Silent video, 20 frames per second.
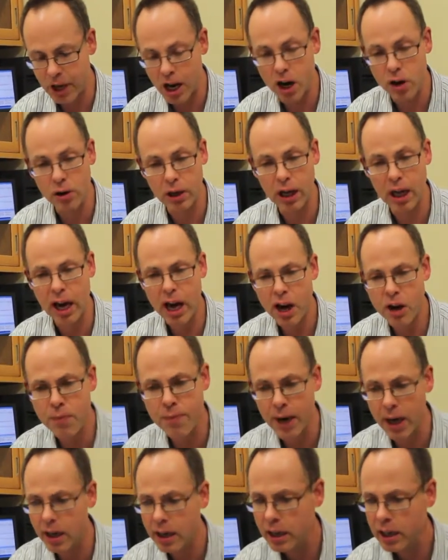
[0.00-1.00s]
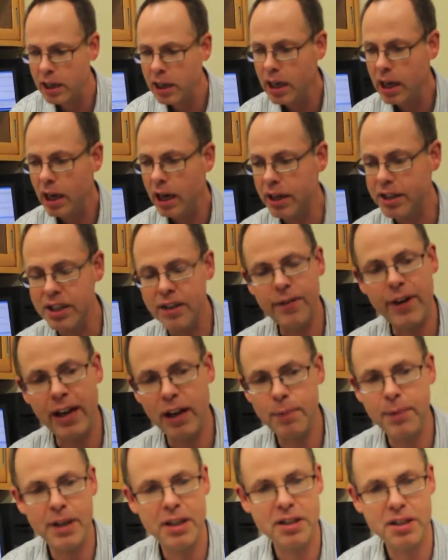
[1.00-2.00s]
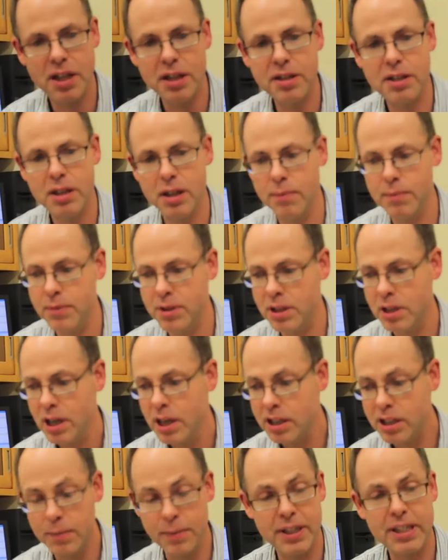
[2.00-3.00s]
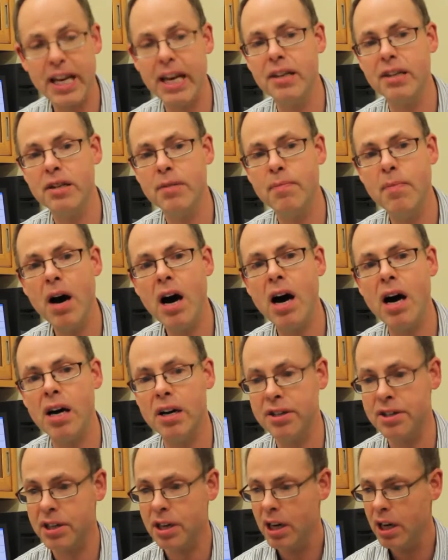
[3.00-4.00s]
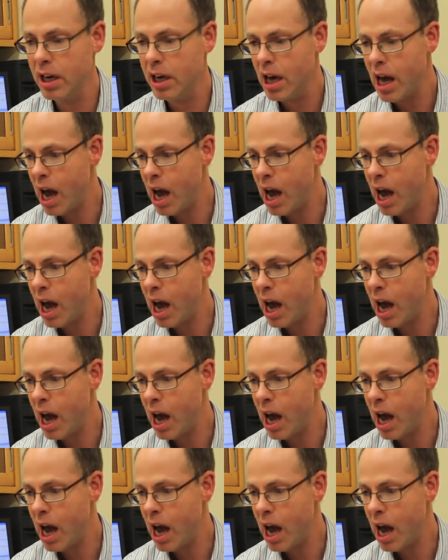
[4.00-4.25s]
Oklahoma are developing systems to be sent to Mars.